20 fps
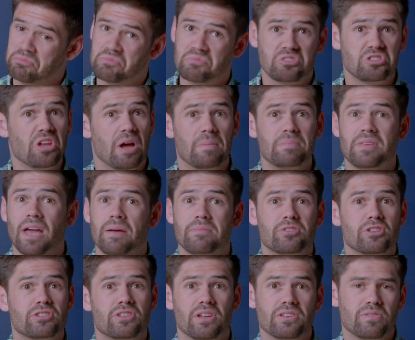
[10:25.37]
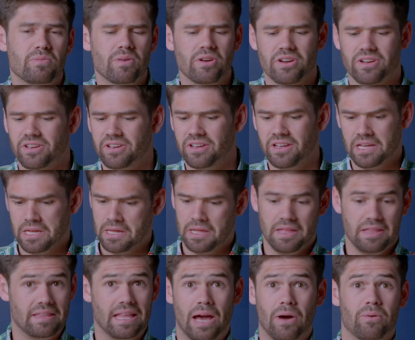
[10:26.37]
sometimes just doesn't work.
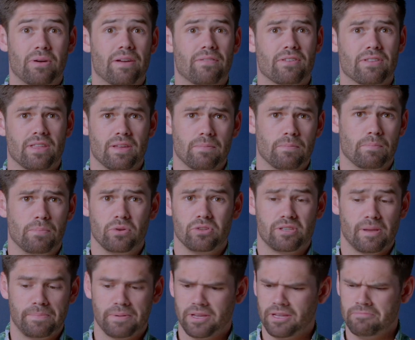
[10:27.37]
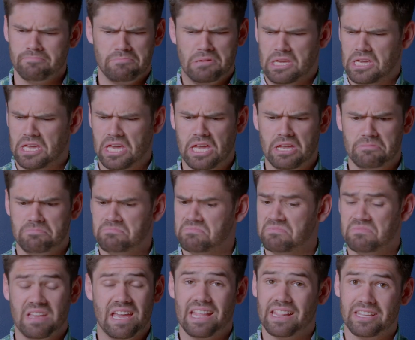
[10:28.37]
Now, when everything boots up again, it,
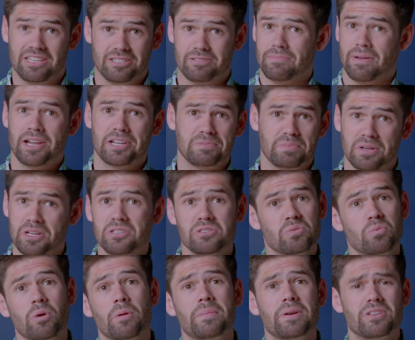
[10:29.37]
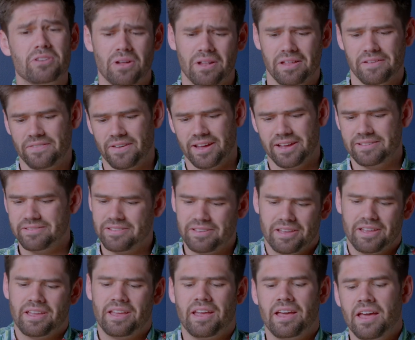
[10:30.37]
at least in my experience, will be totally fine.
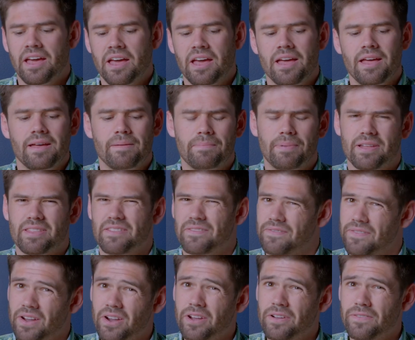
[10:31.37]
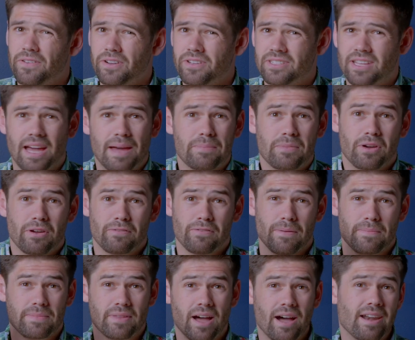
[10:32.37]
But the very first time going
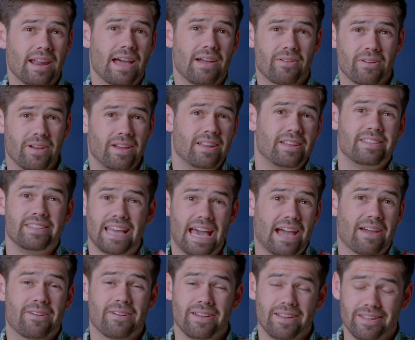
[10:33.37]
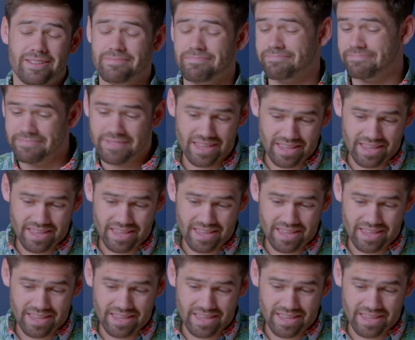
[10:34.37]
from non-aggregated to aggregated